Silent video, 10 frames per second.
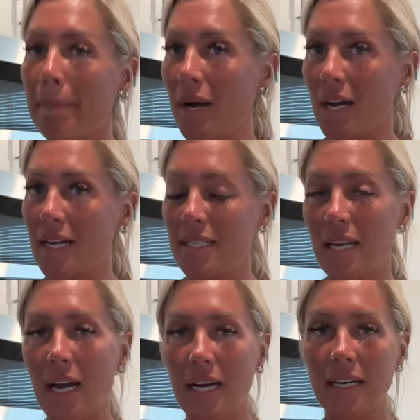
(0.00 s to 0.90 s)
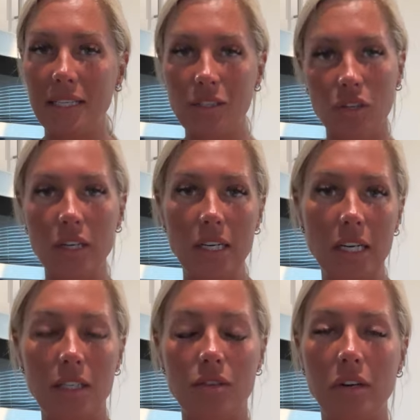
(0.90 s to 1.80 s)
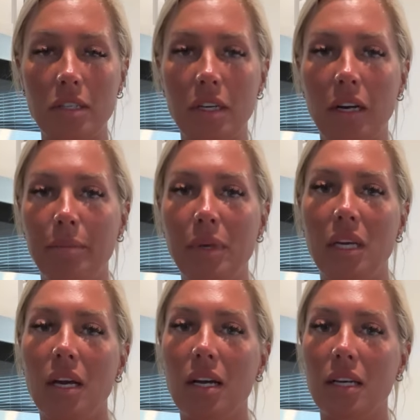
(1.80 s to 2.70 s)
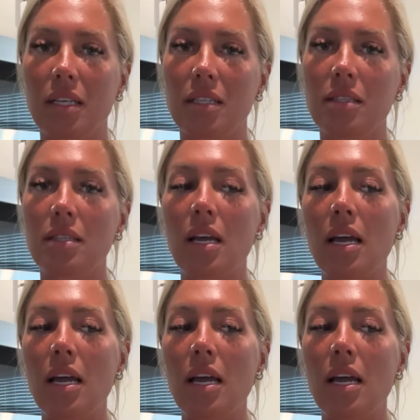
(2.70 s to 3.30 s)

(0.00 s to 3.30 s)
but I started at a certain time because